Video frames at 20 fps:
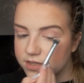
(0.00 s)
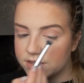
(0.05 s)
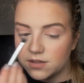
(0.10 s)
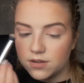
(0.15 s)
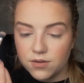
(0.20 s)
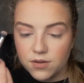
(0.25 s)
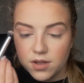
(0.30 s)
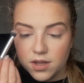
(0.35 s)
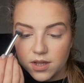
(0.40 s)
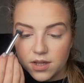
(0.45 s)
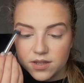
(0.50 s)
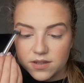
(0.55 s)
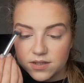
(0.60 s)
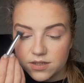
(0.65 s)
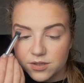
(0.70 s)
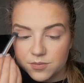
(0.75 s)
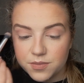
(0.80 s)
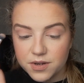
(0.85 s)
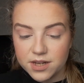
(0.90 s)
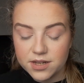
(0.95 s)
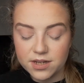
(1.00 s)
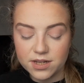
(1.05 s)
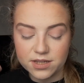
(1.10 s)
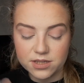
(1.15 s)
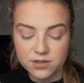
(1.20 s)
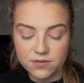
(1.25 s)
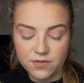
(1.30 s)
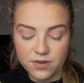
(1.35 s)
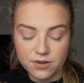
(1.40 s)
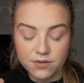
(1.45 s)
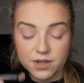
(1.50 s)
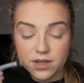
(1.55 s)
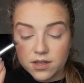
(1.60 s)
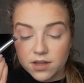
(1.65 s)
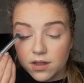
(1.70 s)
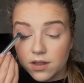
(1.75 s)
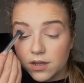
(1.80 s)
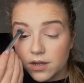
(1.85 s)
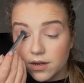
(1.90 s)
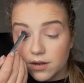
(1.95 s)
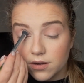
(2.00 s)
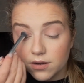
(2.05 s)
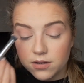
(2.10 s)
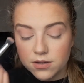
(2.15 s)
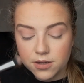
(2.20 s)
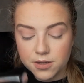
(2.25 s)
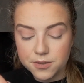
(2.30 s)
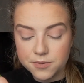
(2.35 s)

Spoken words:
So this brand has a very clear